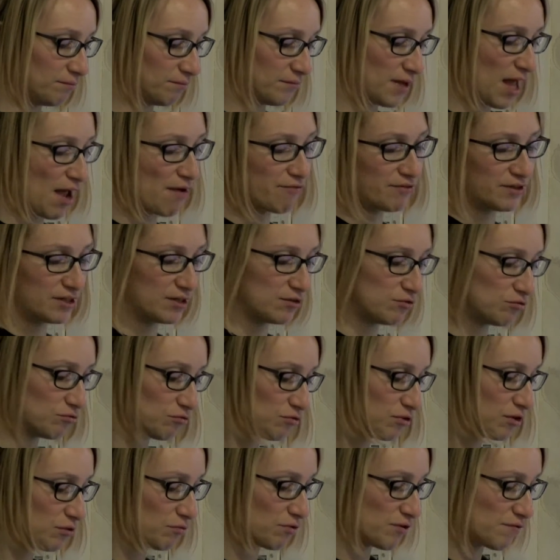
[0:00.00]
having a
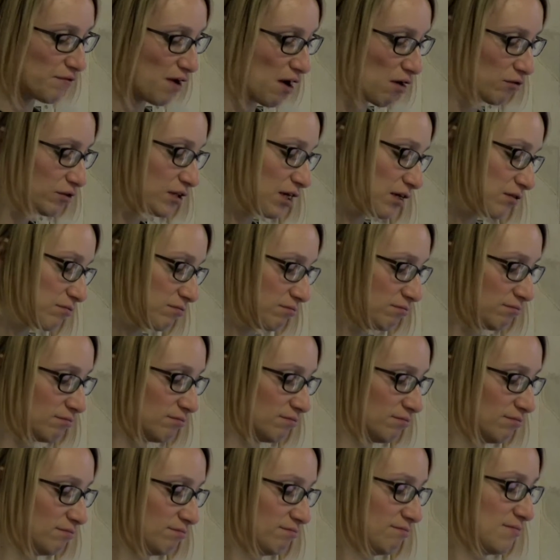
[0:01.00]
look without
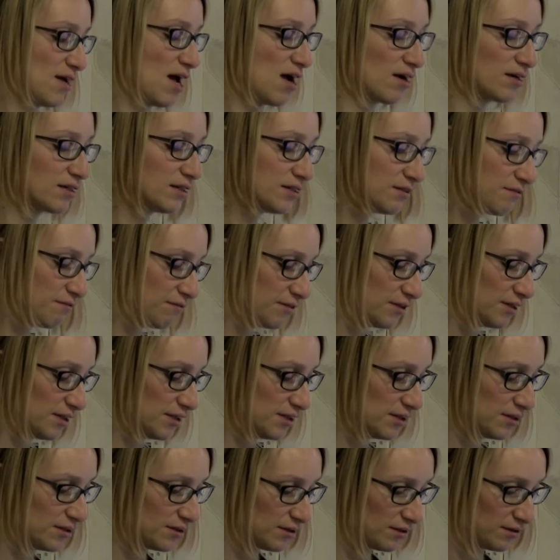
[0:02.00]

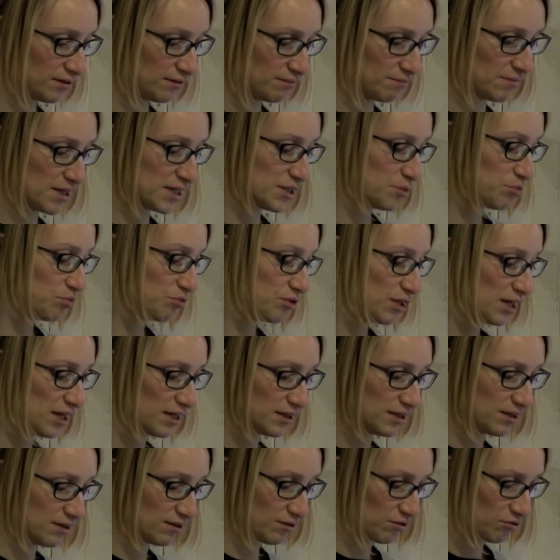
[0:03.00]
actively
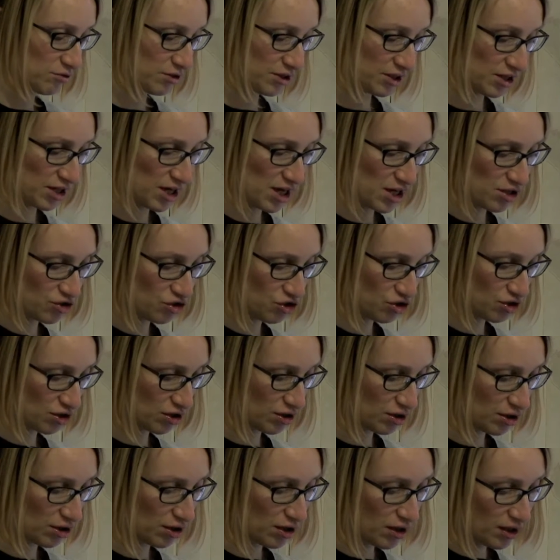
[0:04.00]
manipulating or engaging.
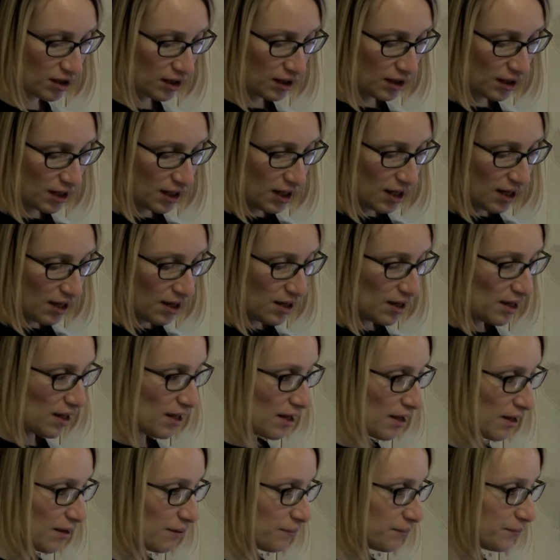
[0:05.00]

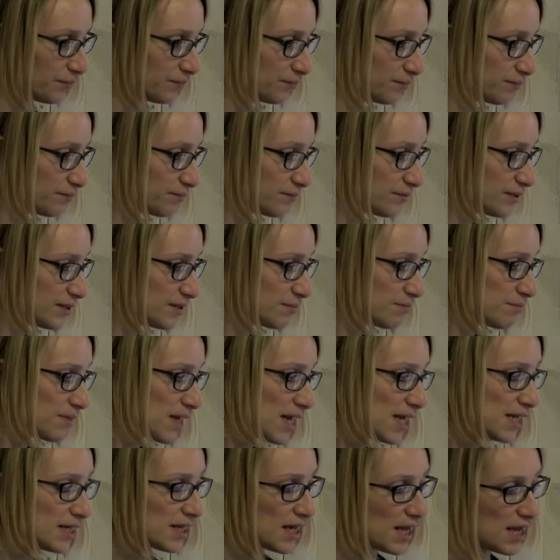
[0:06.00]
The
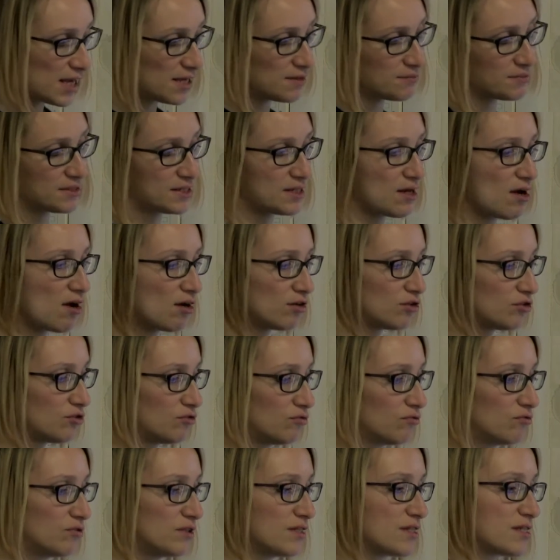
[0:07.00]
main aims are
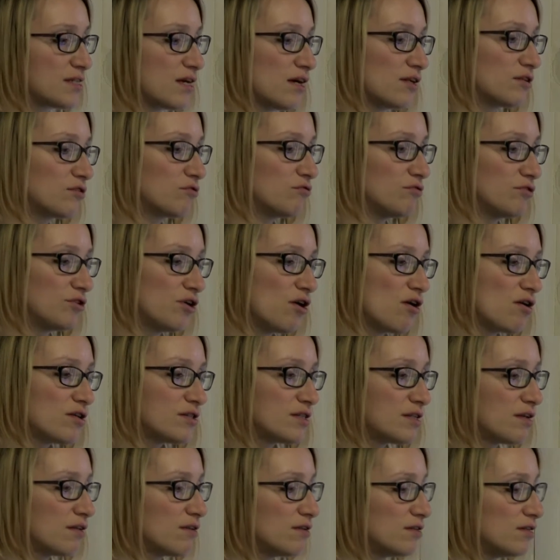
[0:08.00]
to incite
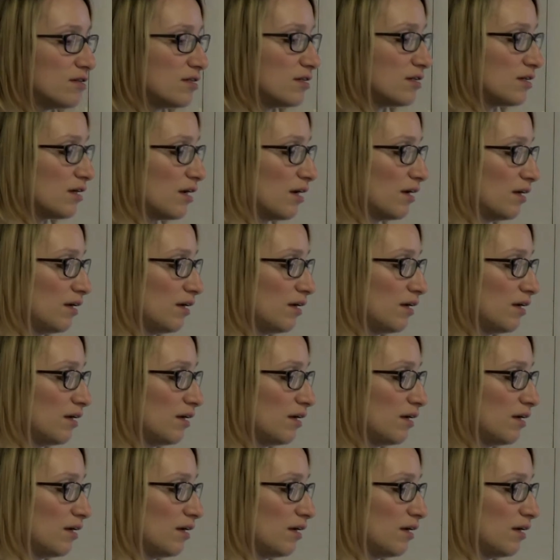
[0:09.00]
curiosity,